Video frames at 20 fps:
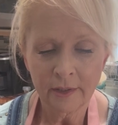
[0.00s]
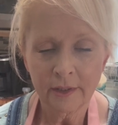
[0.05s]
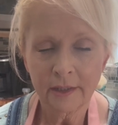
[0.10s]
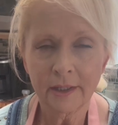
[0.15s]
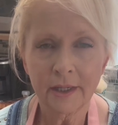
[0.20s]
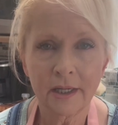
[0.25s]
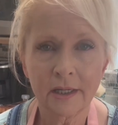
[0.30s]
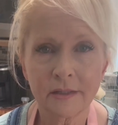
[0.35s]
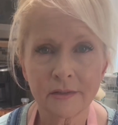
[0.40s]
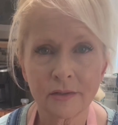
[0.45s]

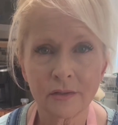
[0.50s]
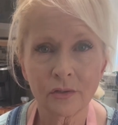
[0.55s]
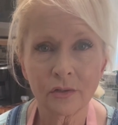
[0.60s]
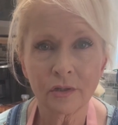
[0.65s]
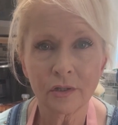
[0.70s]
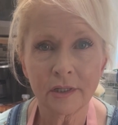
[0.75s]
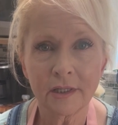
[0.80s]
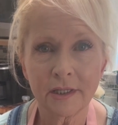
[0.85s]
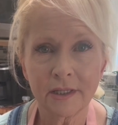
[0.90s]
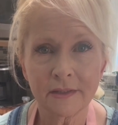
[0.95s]
cakes and
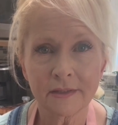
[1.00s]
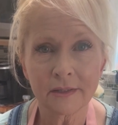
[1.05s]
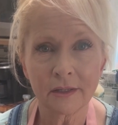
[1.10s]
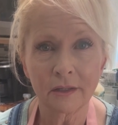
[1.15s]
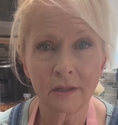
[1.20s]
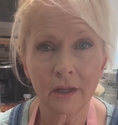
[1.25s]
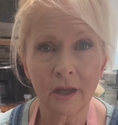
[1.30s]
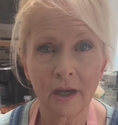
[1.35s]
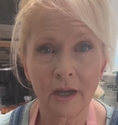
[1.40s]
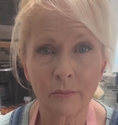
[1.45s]
cookies a
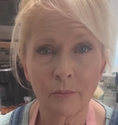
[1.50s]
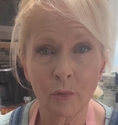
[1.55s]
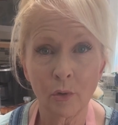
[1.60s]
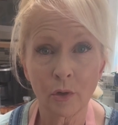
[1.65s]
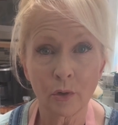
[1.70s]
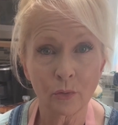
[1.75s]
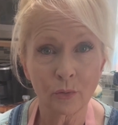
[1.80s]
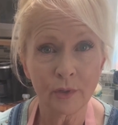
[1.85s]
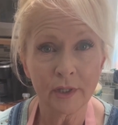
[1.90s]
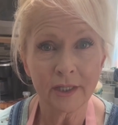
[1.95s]
lot more
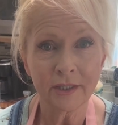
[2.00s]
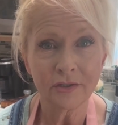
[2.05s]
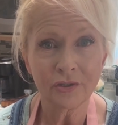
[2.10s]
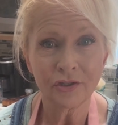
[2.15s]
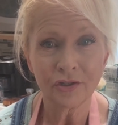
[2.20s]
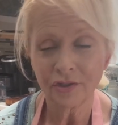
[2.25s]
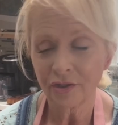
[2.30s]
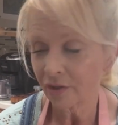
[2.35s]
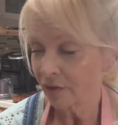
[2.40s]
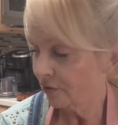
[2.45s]

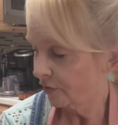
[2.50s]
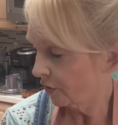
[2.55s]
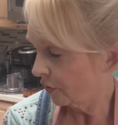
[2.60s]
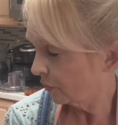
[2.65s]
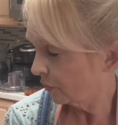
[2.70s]
rich. So